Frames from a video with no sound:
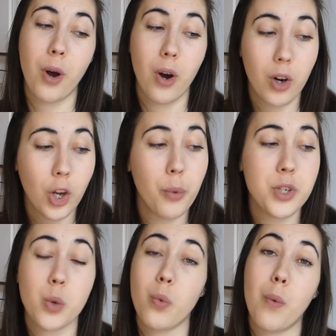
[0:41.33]
I'll go
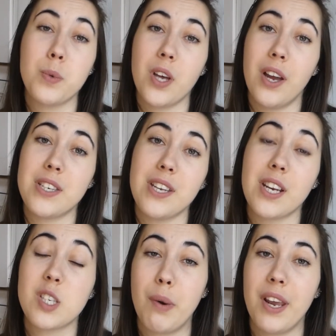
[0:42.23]
onto the website,
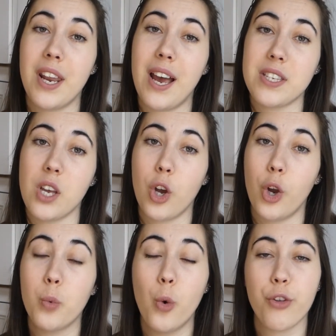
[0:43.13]
explain it as I go,
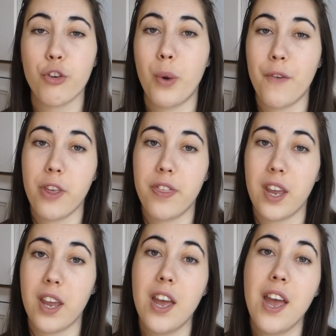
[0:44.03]
walk through everything,